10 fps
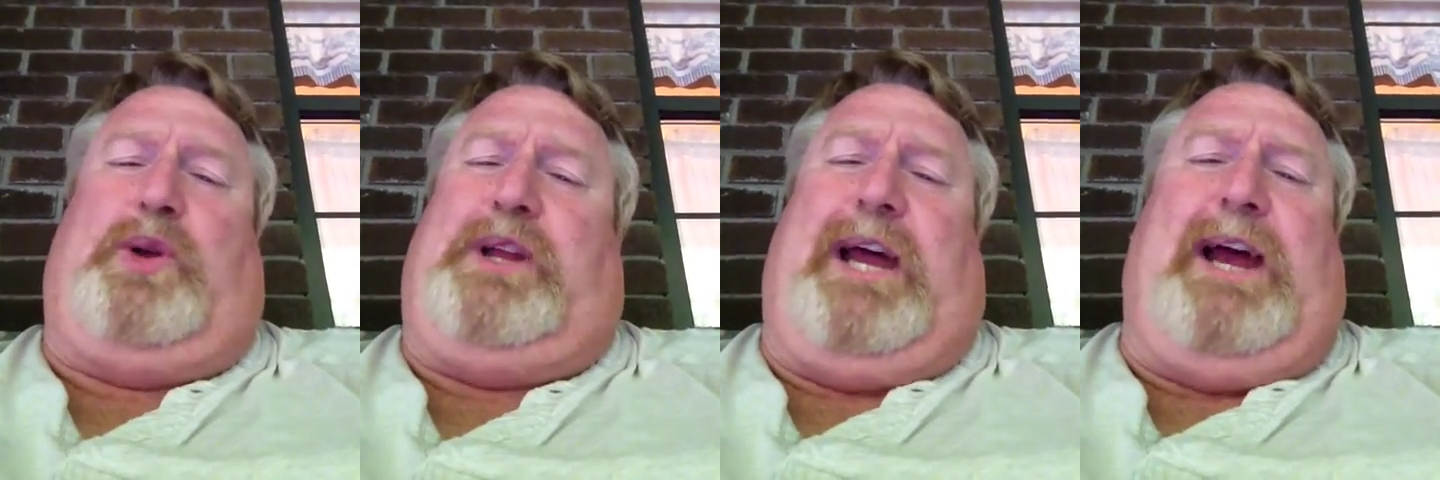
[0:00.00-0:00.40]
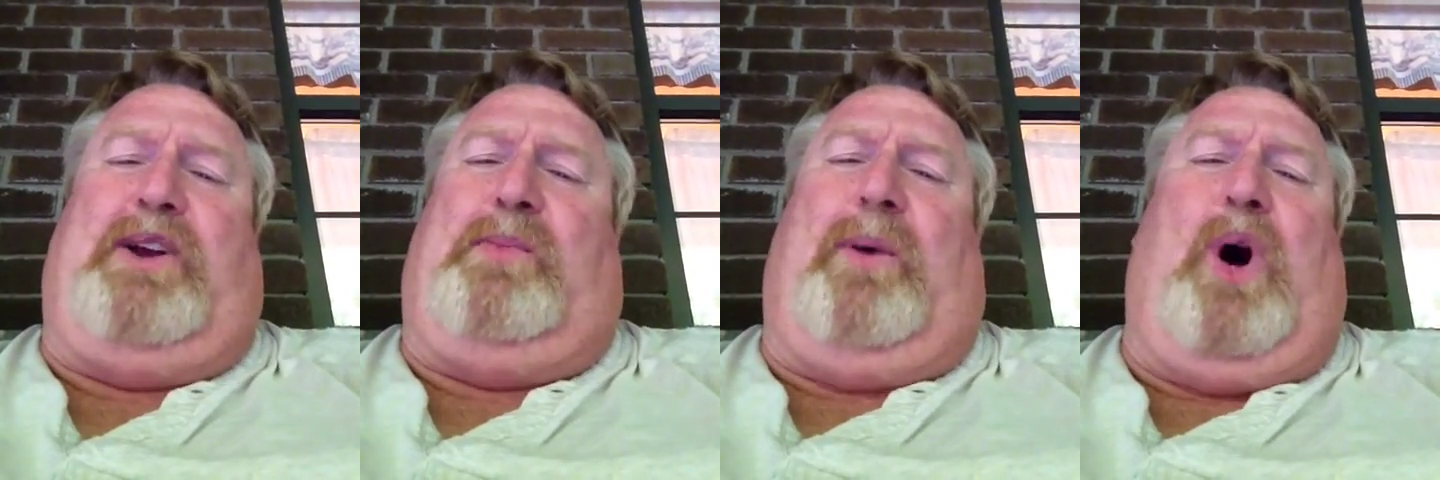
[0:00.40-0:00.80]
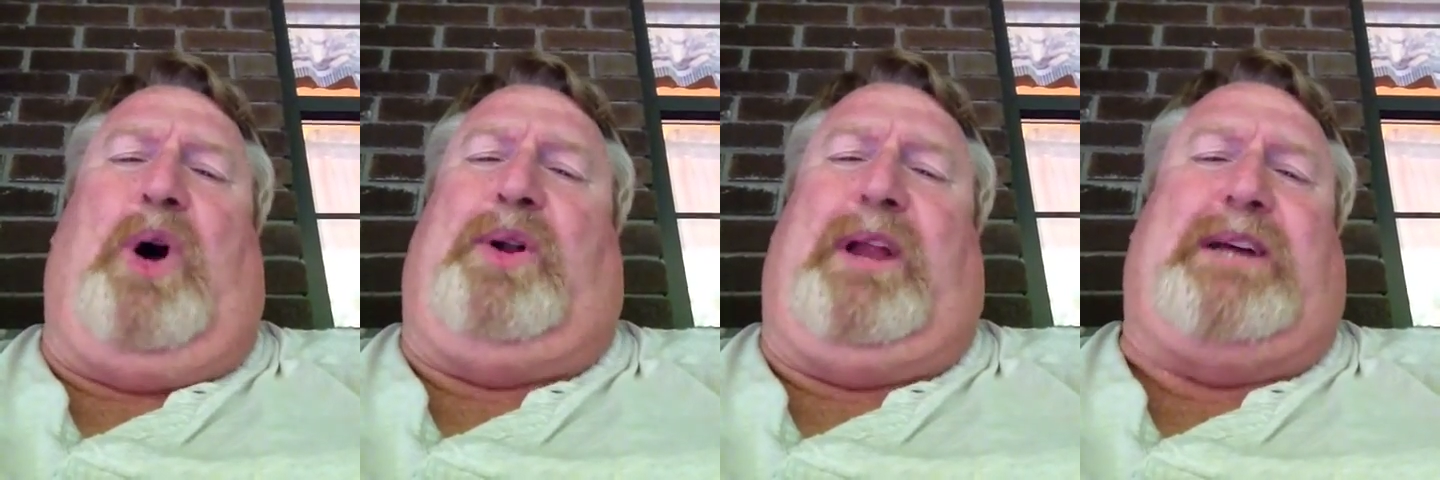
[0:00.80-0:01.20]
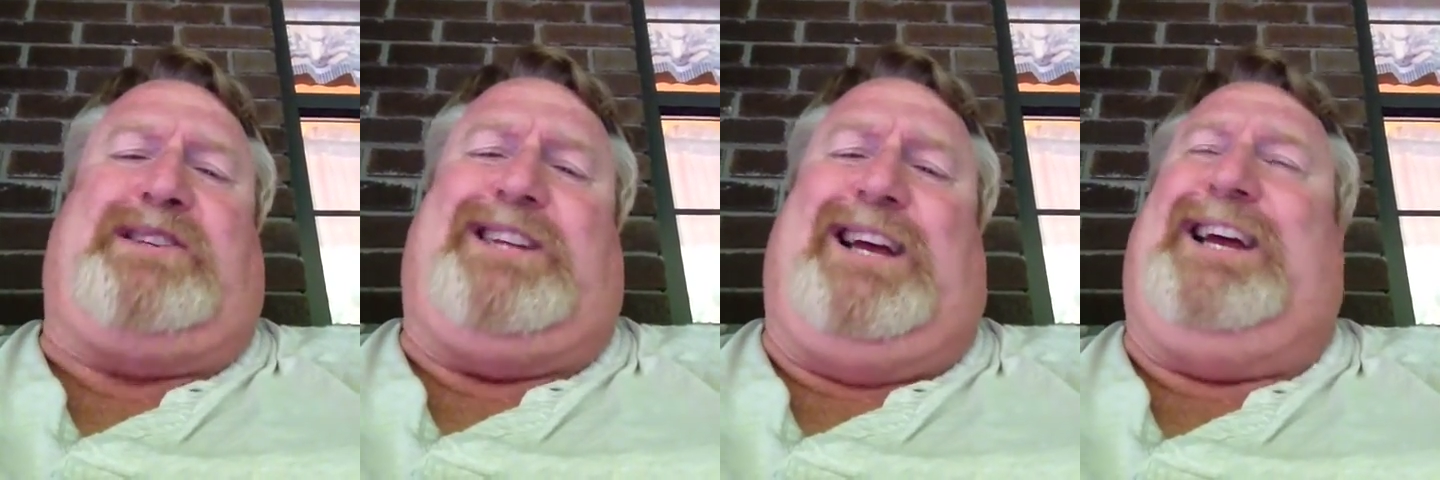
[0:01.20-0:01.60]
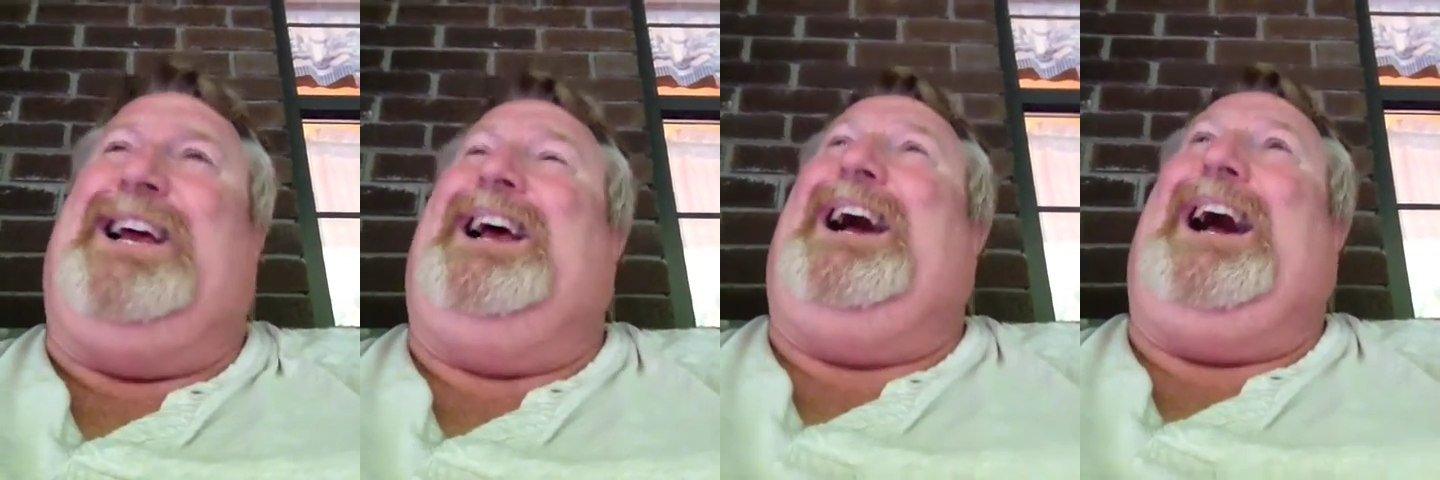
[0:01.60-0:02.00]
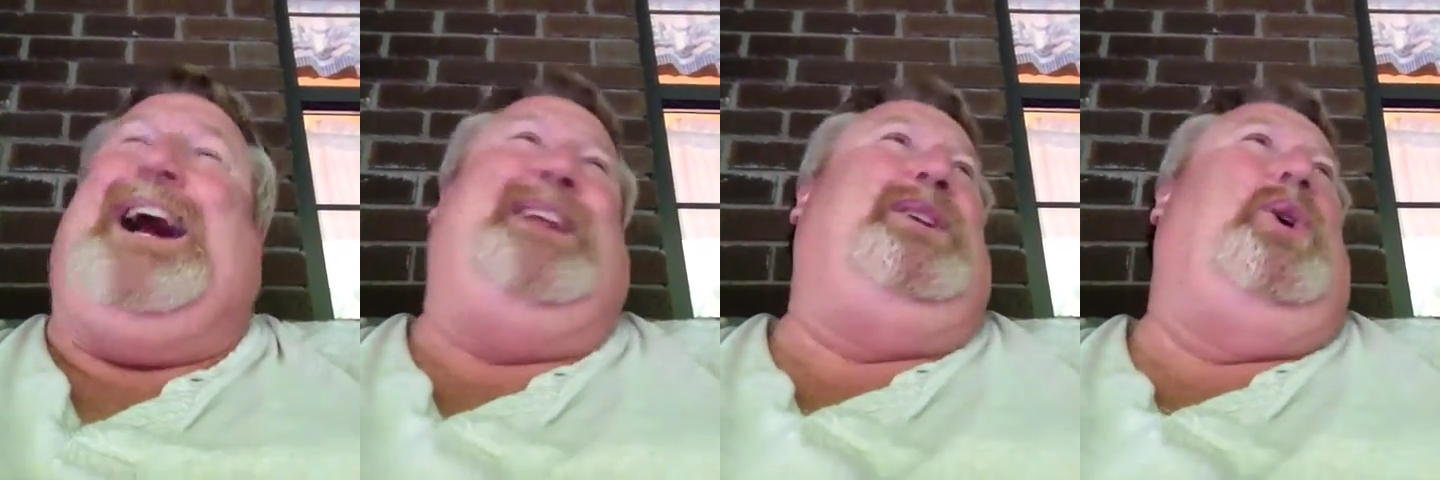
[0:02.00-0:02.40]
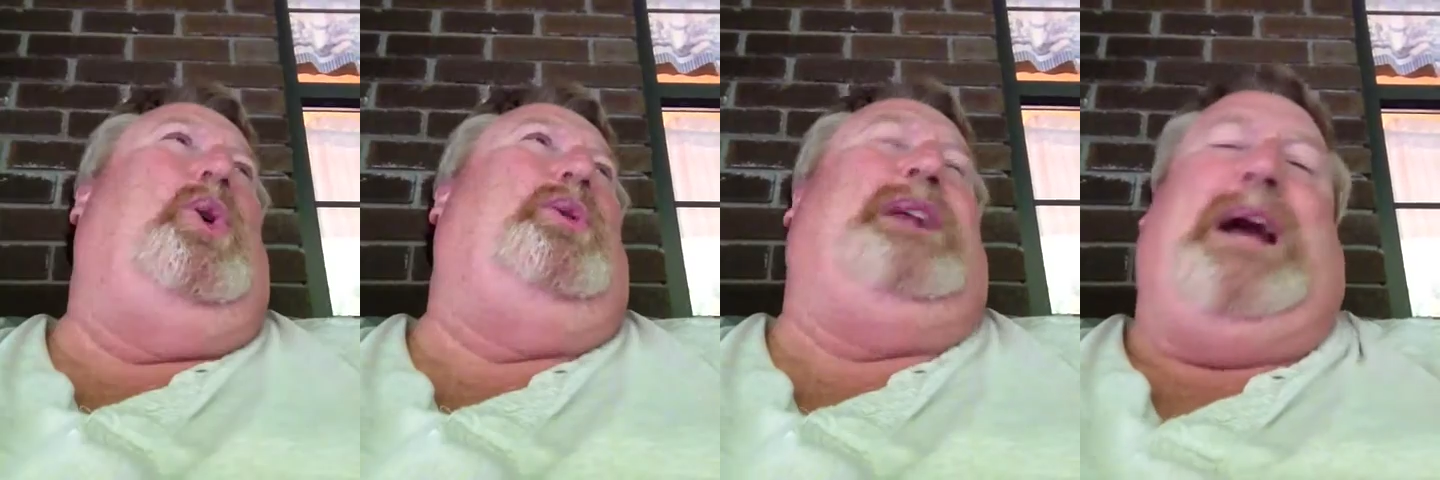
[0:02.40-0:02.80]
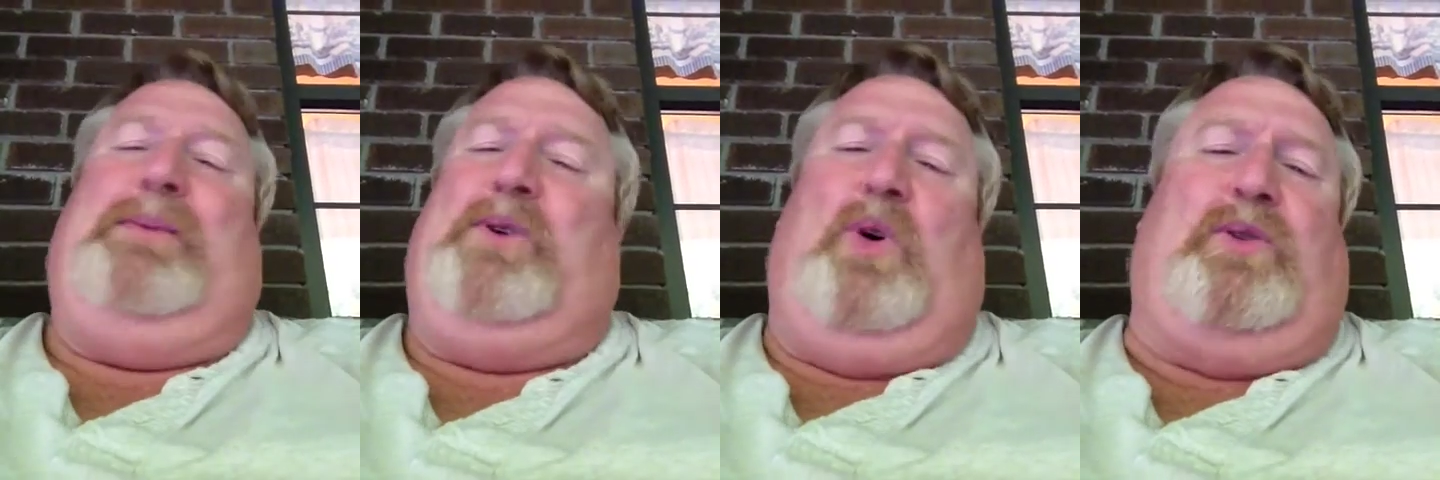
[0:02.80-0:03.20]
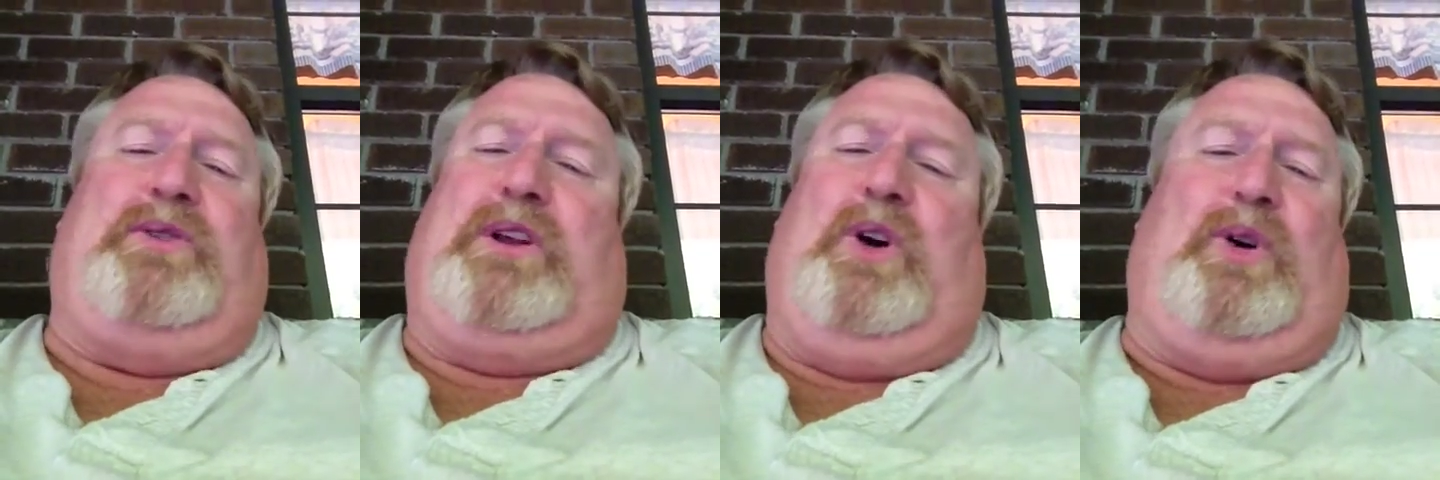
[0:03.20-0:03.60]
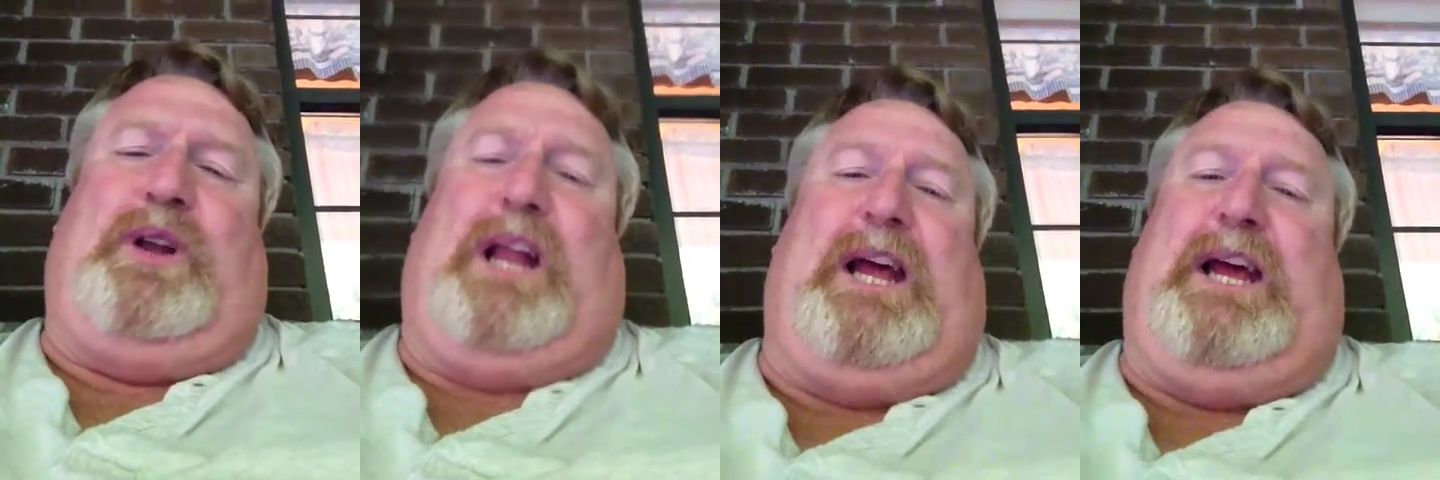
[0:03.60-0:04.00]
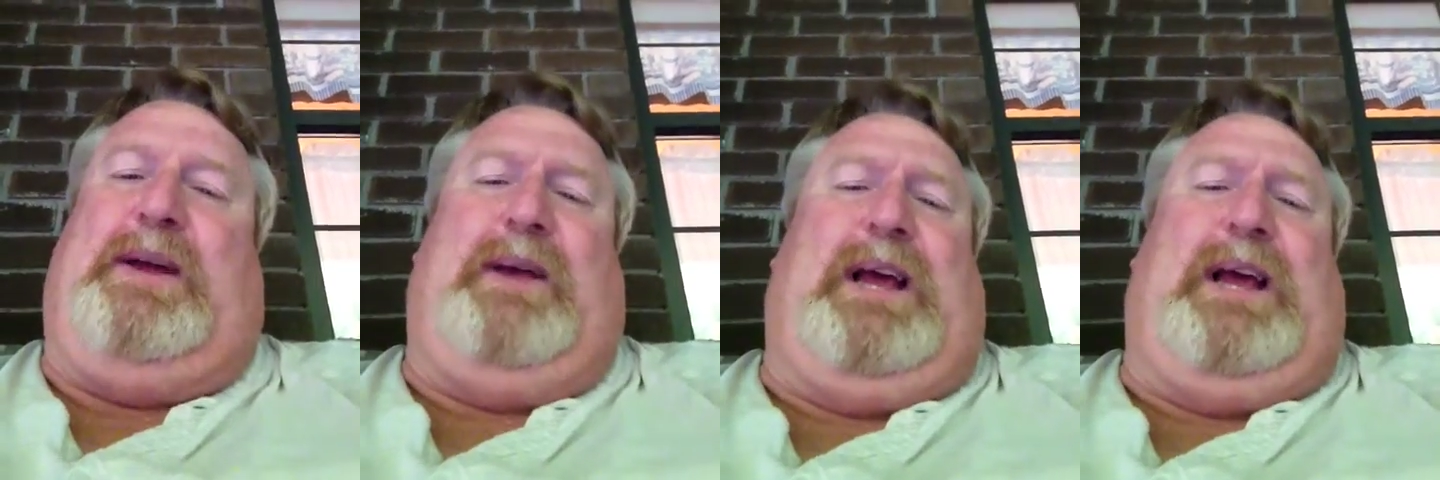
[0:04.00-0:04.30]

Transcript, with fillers: today or tomorrow, next day, I know that I'm going to glory land.